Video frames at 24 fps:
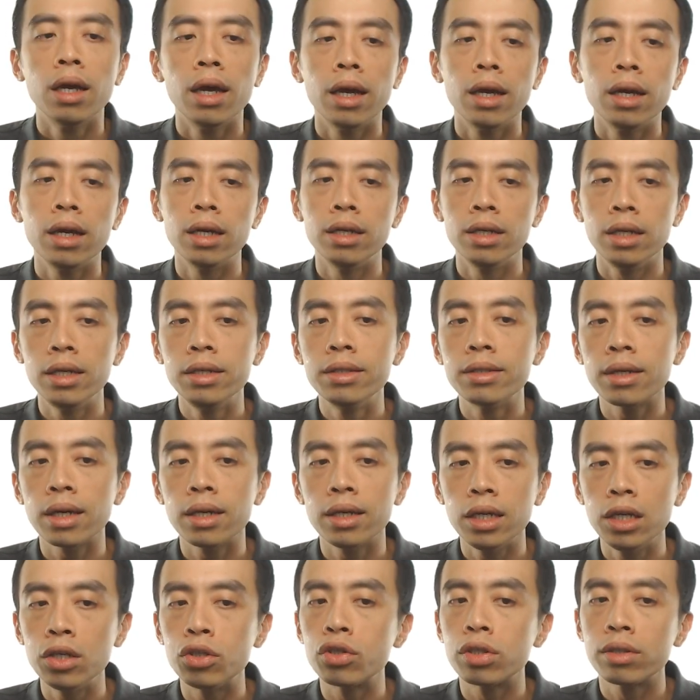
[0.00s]
and
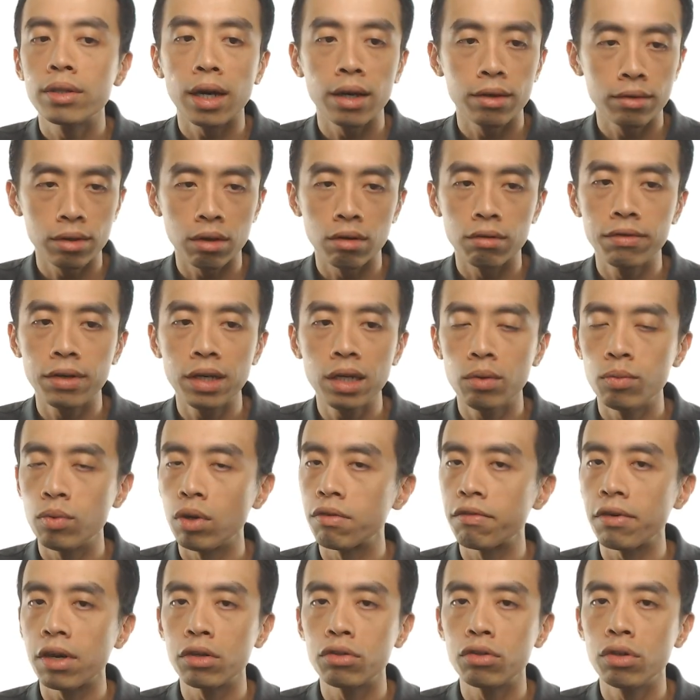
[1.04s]
inside each thiosulfate, we
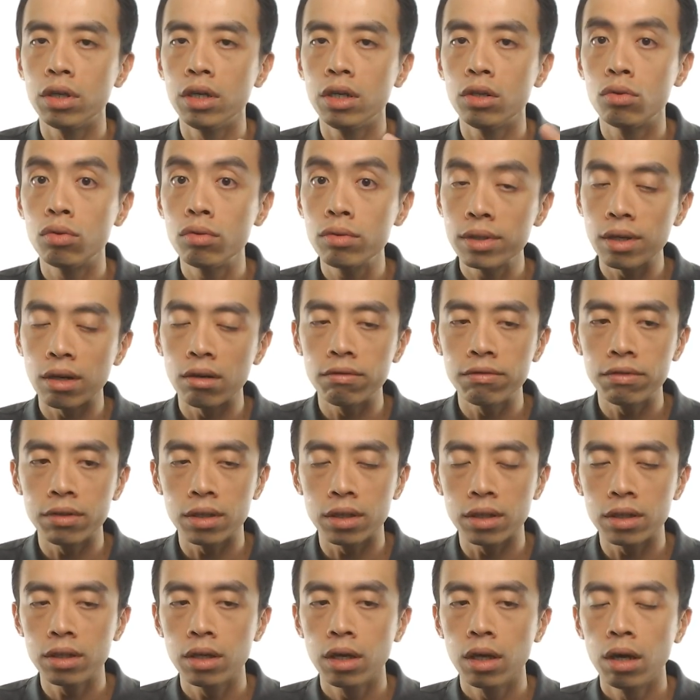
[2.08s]
have actually 2
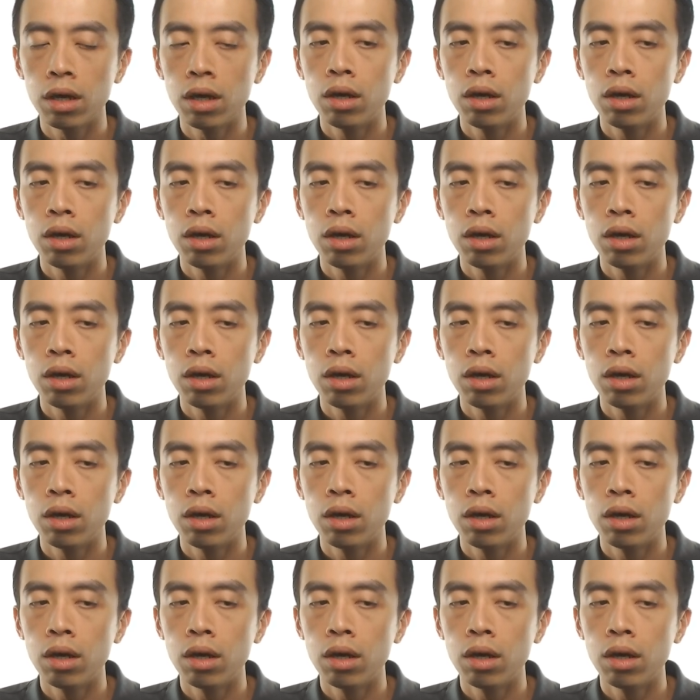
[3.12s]
sulfur.